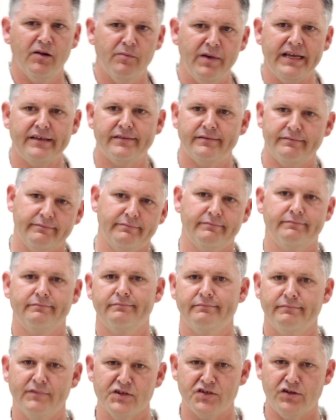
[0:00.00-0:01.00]
make,
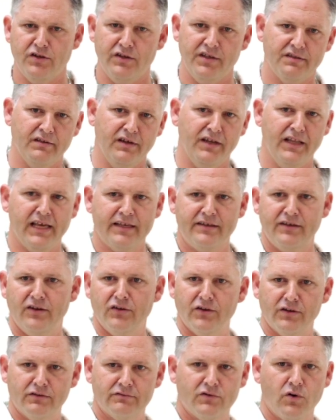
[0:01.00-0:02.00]
unlike,
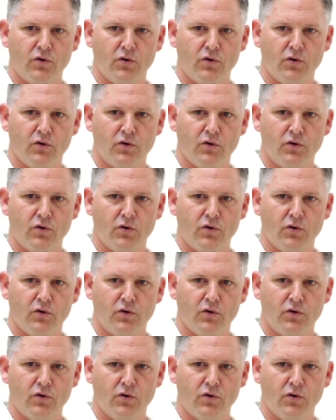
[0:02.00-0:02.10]
the